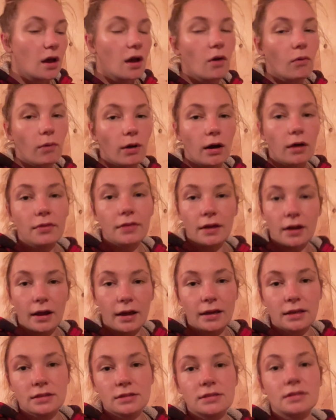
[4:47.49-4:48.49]
well, then I
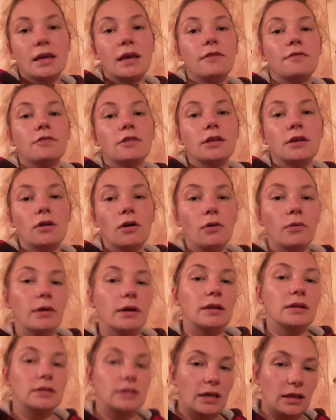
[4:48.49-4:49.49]
can safely go
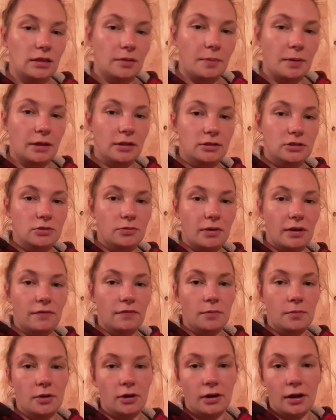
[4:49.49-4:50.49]
in and take the piglets away
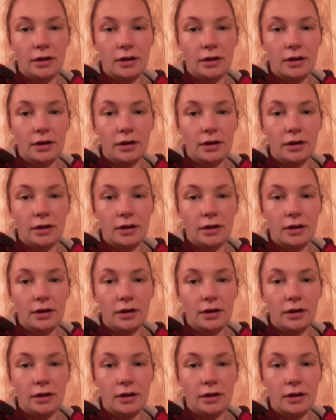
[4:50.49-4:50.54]
from her.